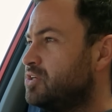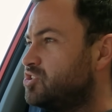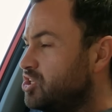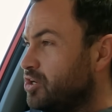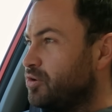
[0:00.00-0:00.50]

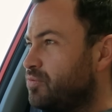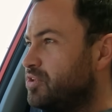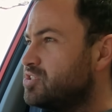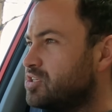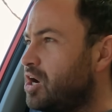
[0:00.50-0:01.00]
So
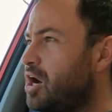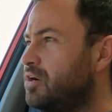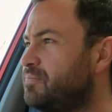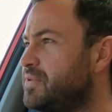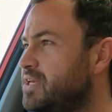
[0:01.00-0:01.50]
this
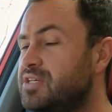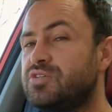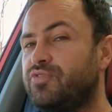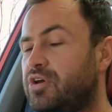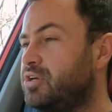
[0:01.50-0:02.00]
car
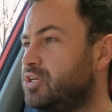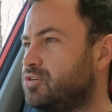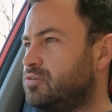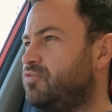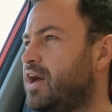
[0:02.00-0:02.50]
is very
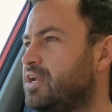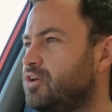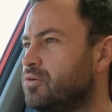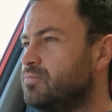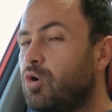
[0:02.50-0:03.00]
good
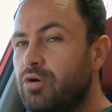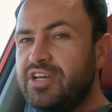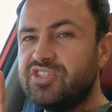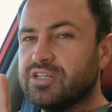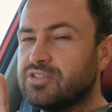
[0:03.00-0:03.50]
value. Or
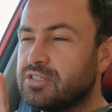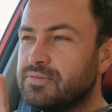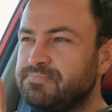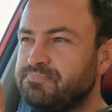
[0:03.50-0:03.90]
is it?